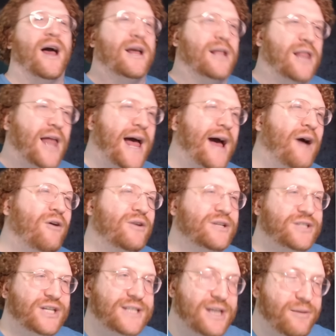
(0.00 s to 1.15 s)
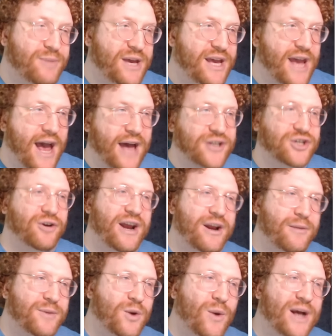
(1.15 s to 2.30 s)
cloud, GCP, Azure,
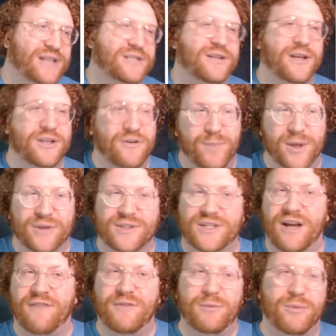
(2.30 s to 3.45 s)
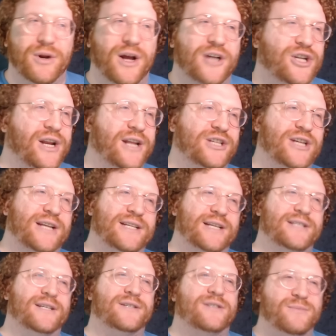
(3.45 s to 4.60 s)
AWS, that you've built stuff in production,
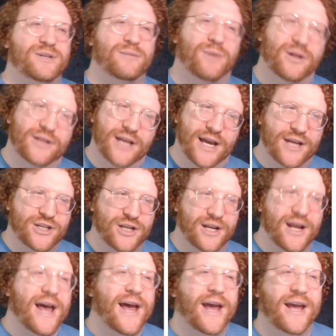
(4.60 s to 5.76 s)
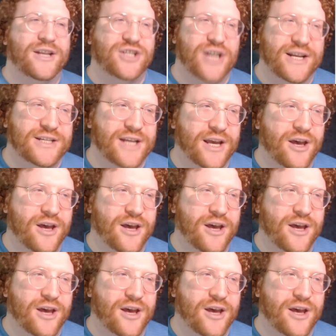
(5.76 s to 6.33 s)
agentic systems and multi-agent, agentic